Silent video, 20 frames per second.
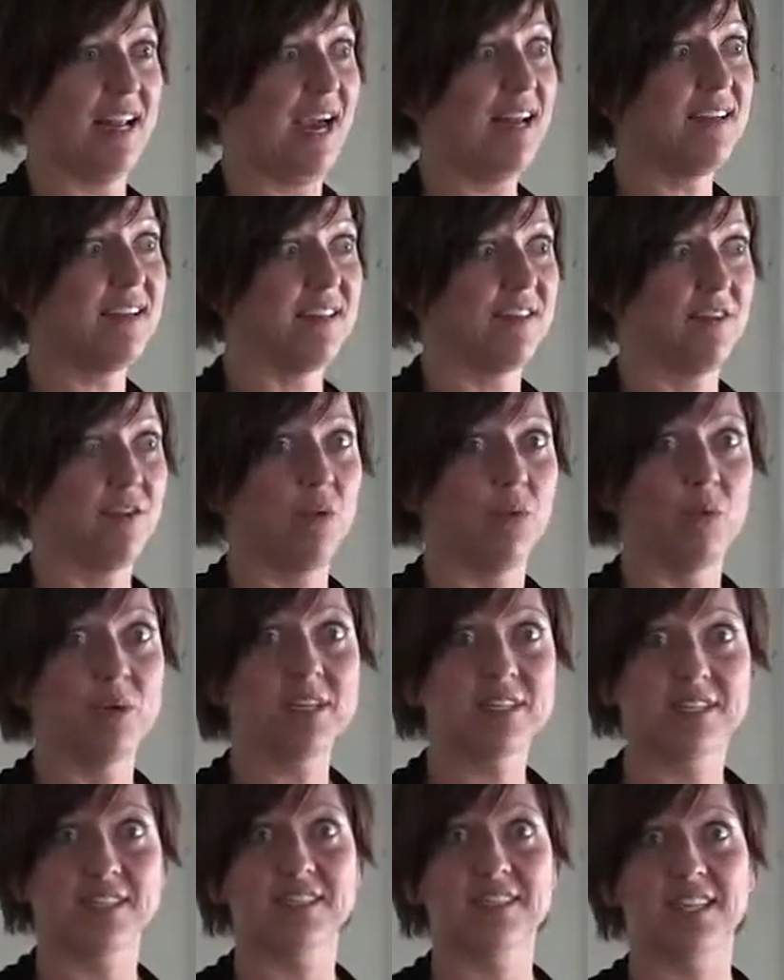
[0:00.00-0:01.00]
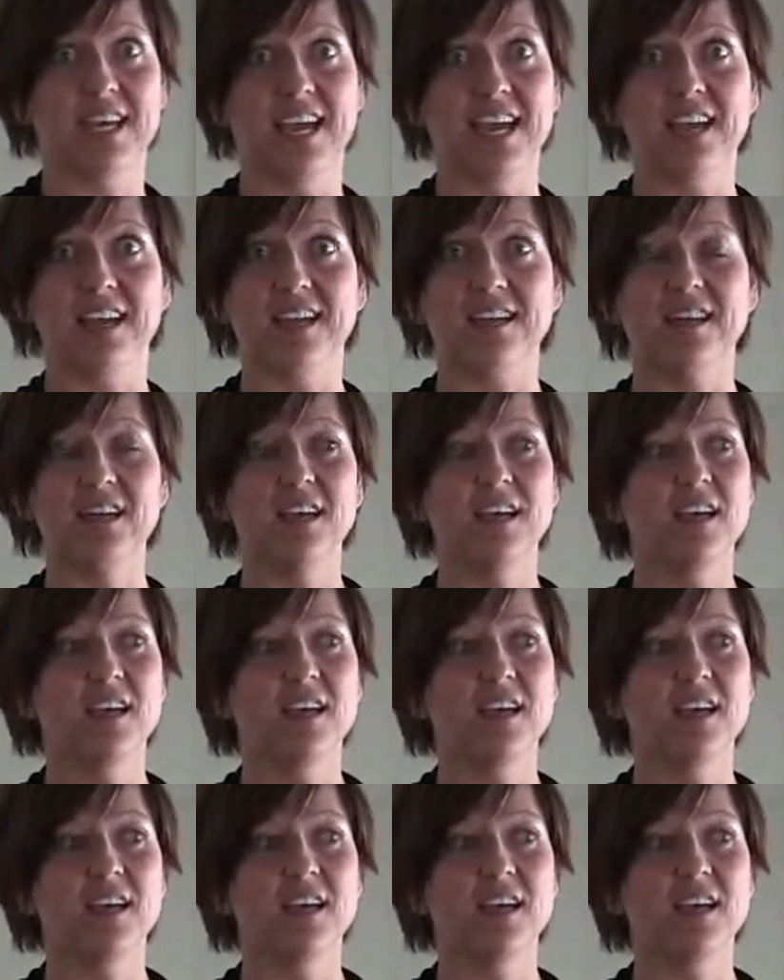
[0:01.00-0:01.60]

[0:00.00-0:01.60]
I didn't know what to say.